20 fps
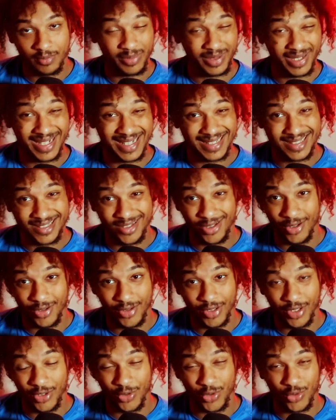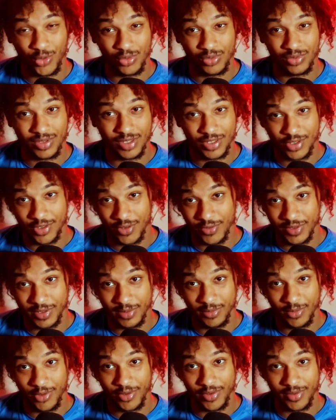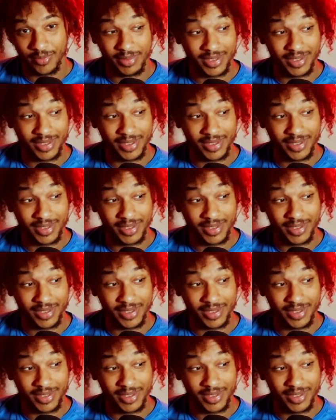But I still don't know who deserves it more